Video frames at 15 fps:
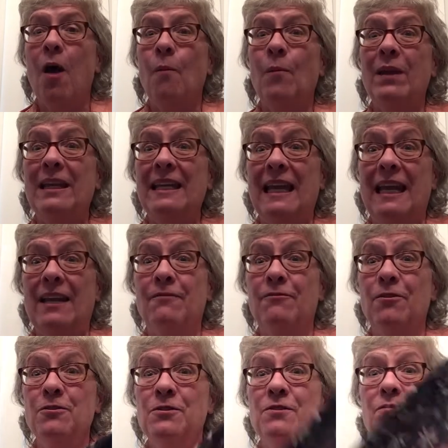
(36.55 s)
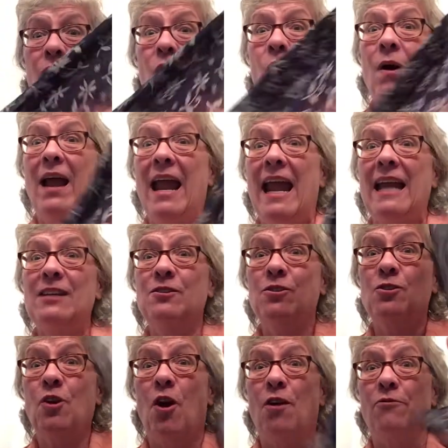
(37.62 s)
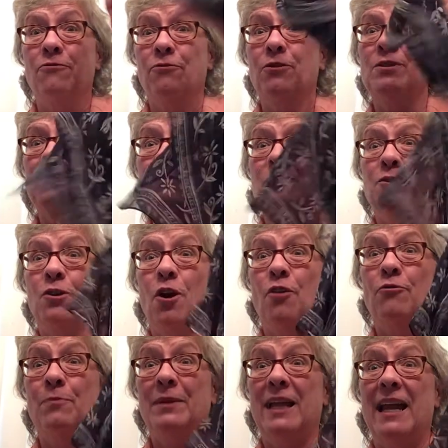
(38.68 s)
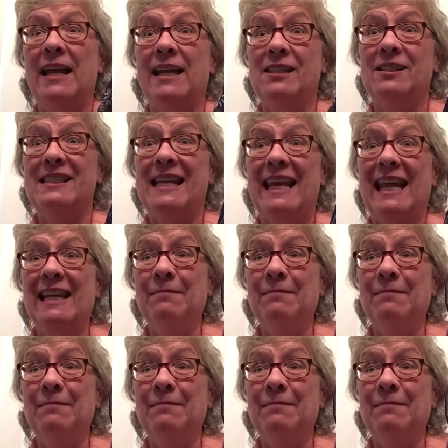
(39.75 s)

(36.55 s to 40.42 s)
We need, first of all, a scarf for some scarf play and singing.